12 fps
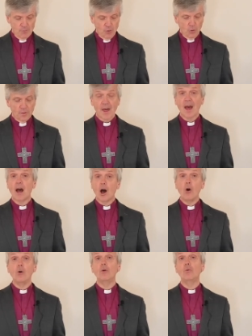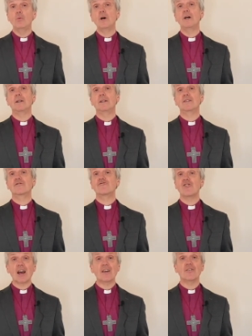brought their whole world
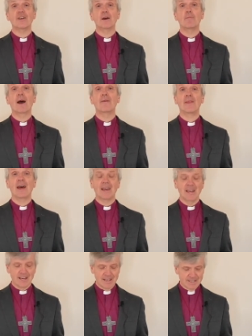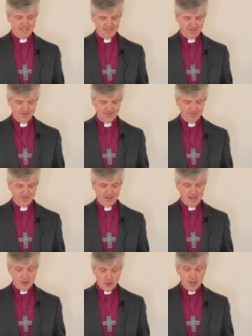crashing about their ears.
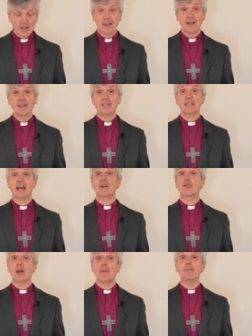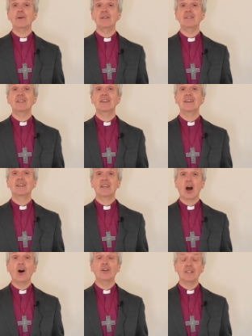Jesus, their shepherd,
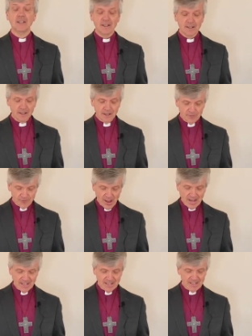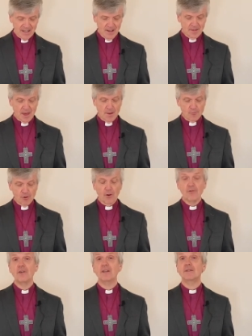guardian, friend, their
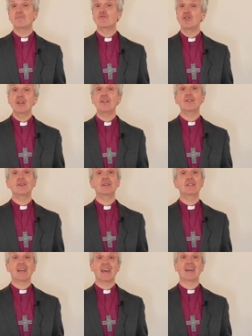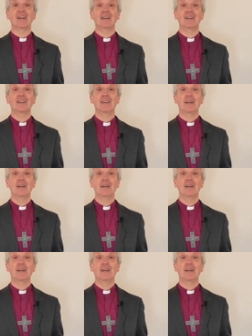prophet, priest, and king,